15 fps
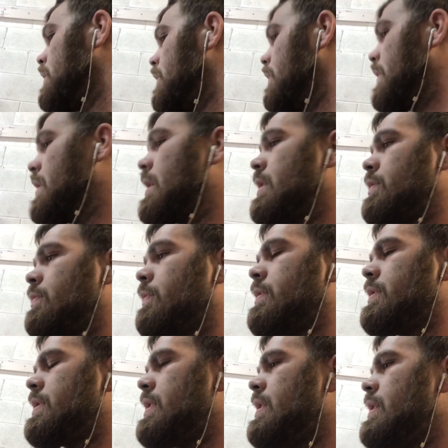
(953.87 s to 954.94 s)
what you guys want
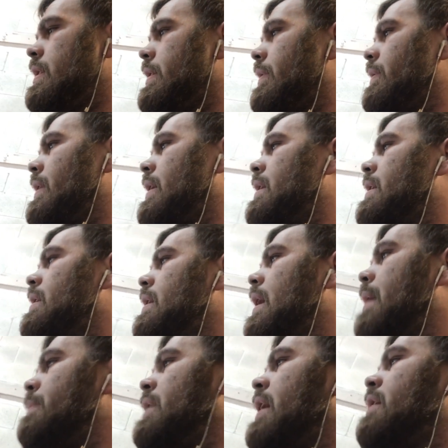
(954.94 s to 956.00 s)
to see.
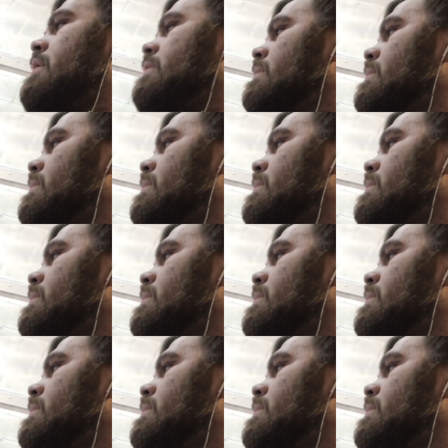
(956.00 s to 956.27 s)
I could